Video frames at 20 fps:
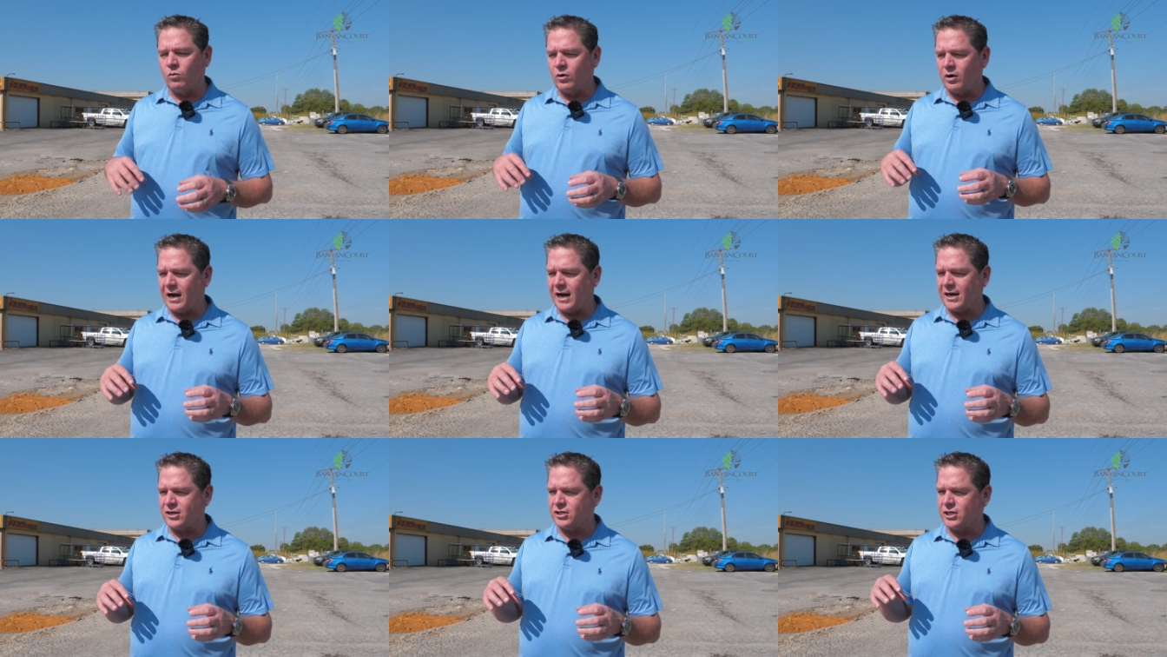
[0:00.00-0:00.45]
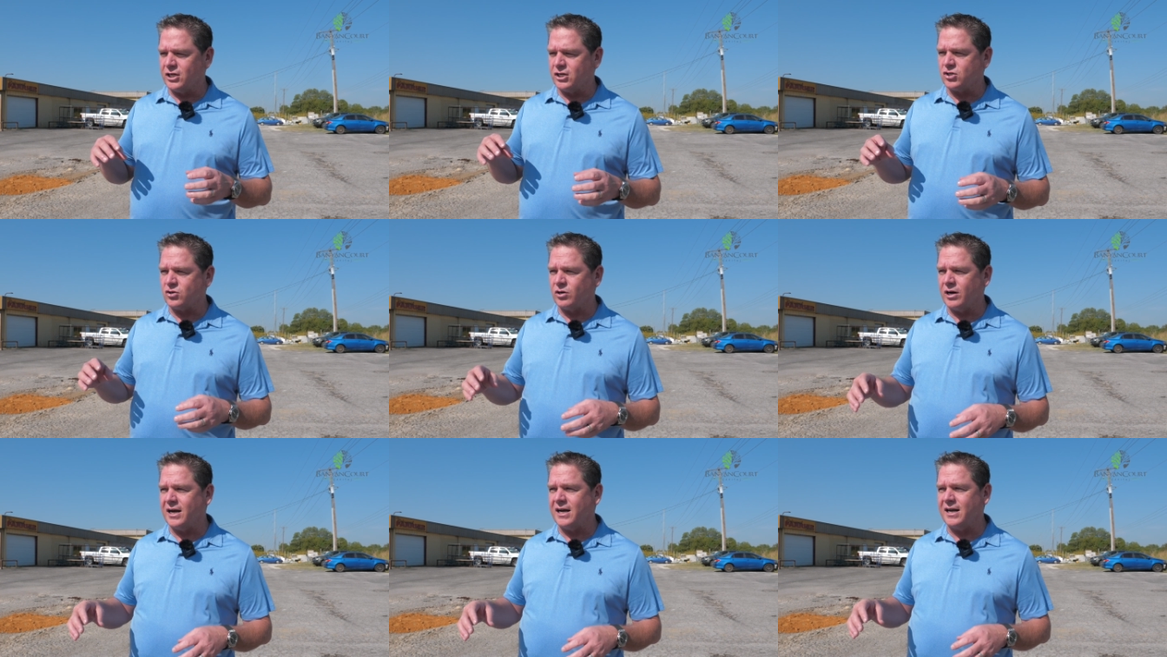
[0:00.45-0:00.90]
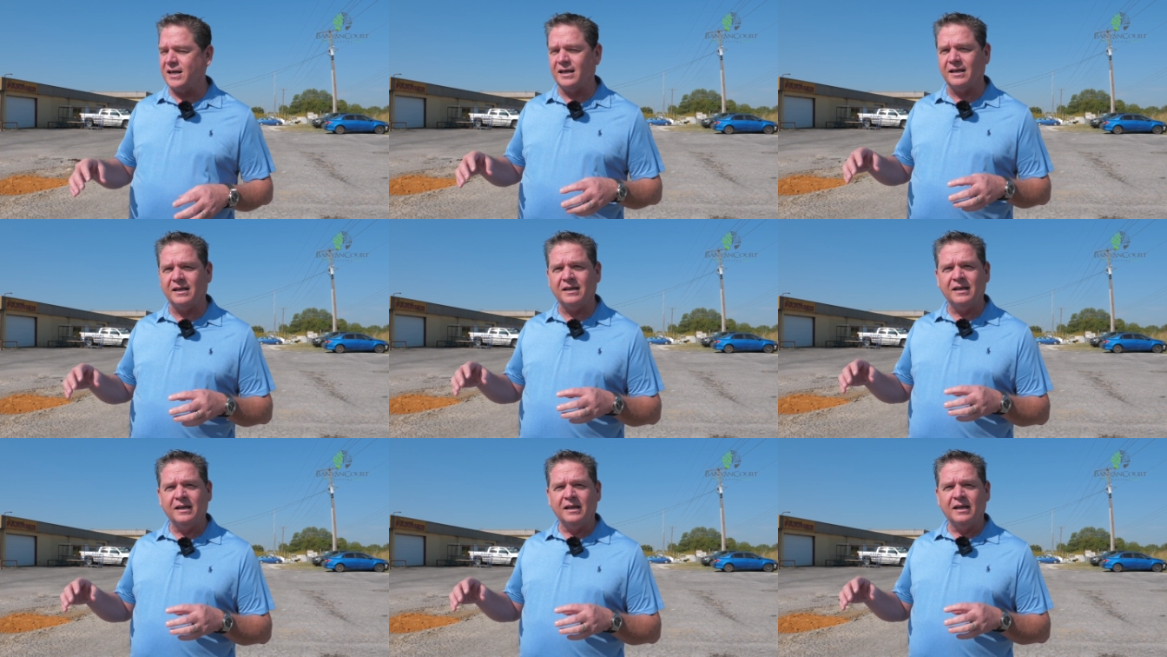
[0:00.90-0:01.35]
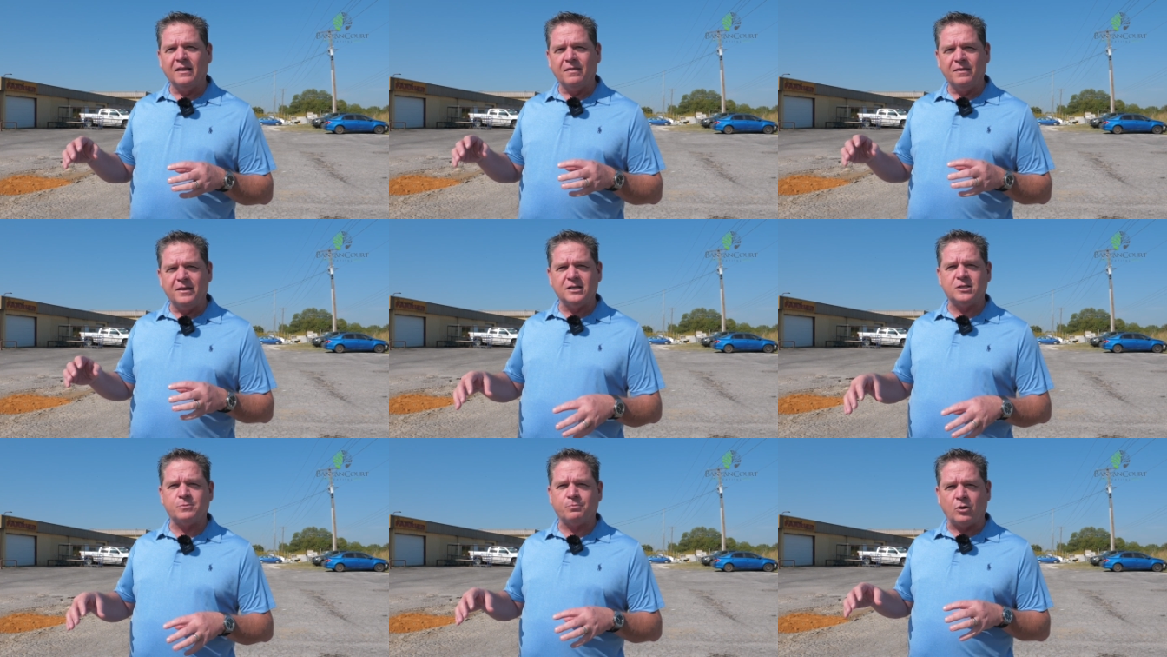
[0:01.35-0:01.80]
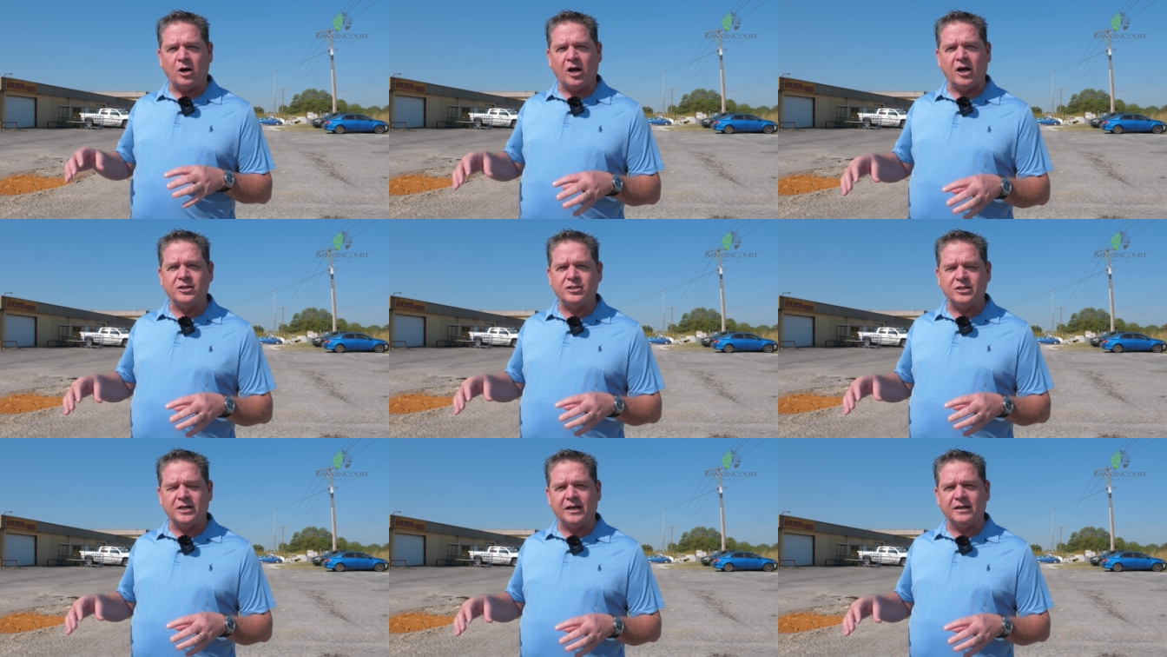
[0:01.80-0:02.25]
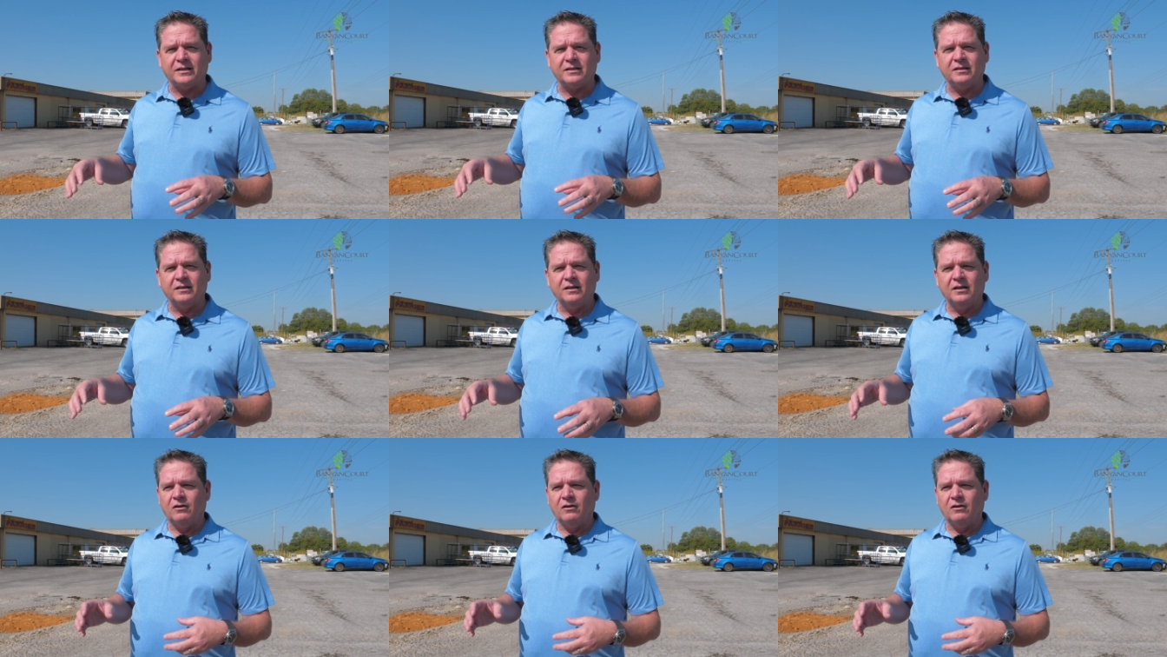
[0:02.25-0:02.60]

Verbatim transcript: We're actually trading this project